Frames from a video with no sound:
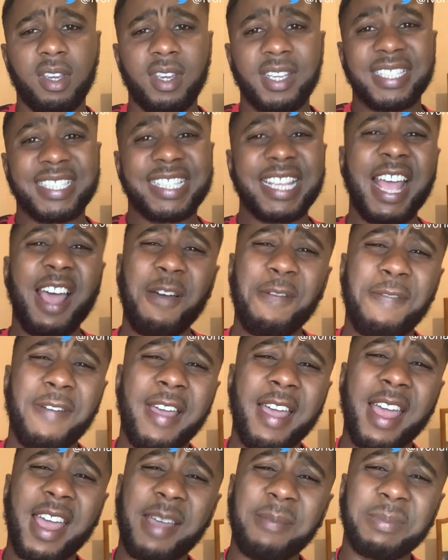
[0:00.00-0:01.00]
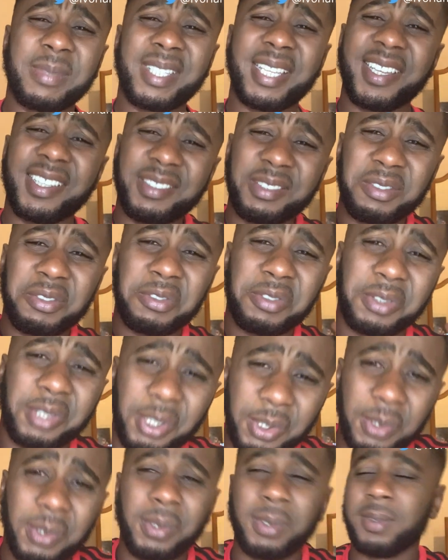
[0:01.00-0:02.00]
Southampton
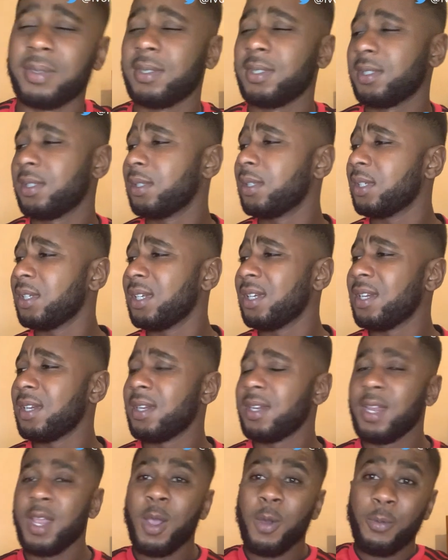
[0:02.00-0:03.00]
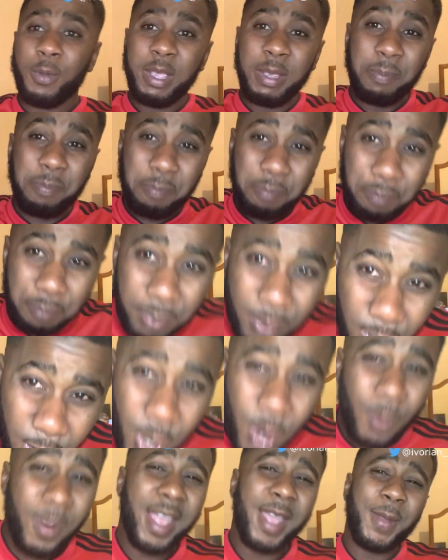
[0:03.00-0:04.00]
2. We
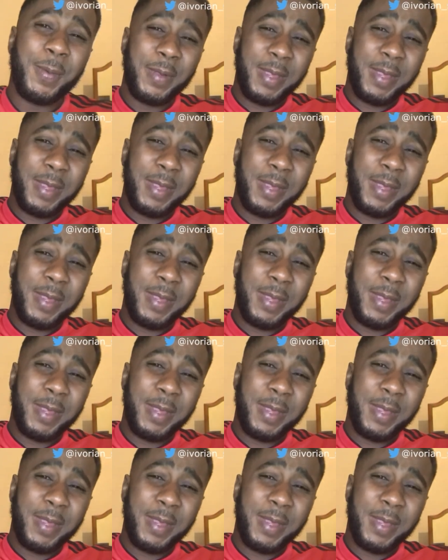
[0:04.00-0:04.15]
blew it, guys.